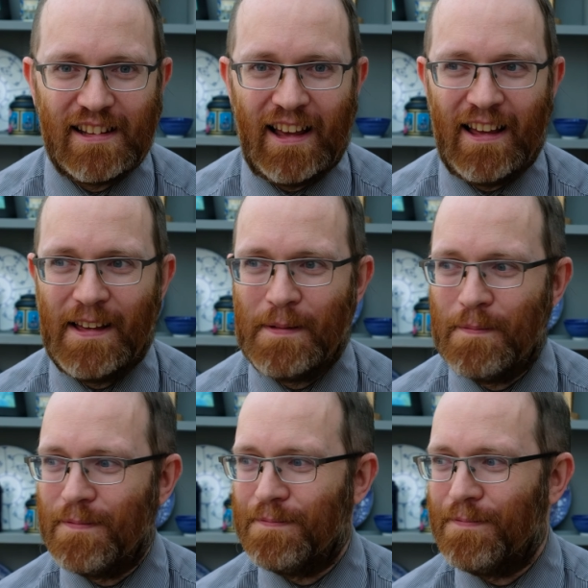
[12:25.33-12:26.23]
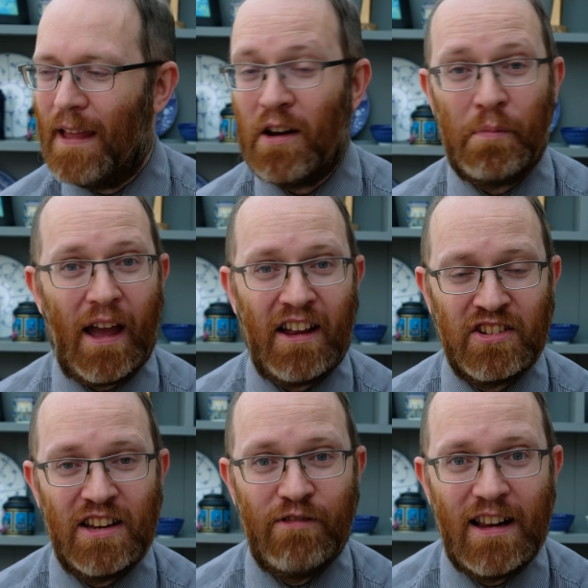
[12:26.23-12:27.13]
And I'll be
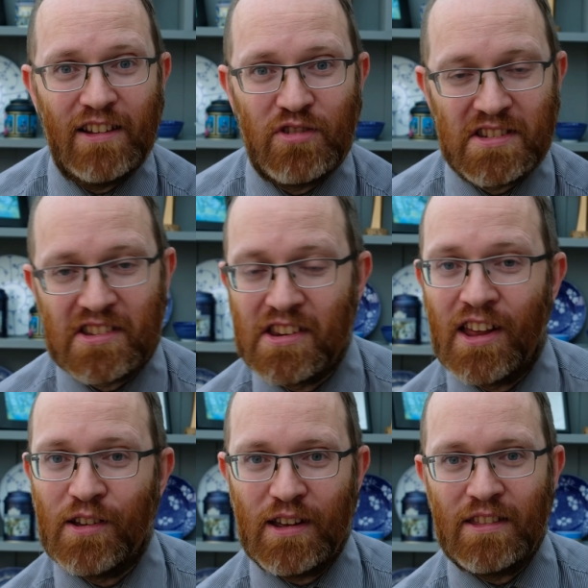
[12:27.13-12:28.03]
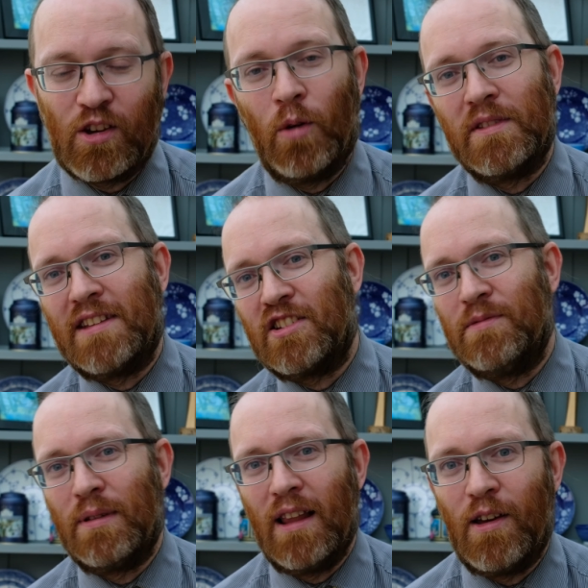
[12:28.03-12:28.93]
actually really interested to know in the comment
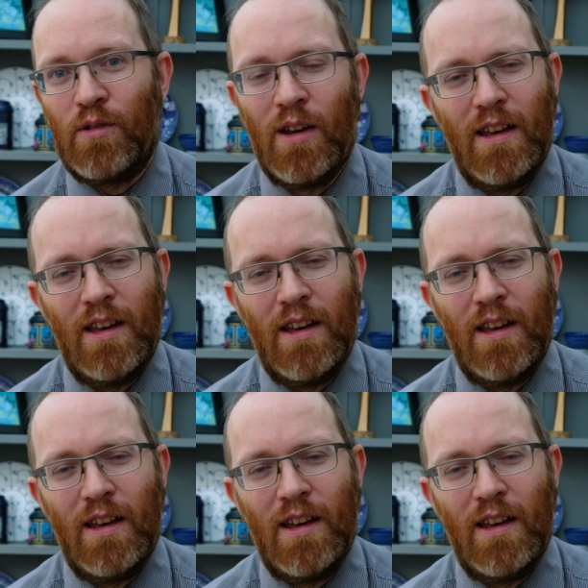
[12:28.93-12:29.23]
section below,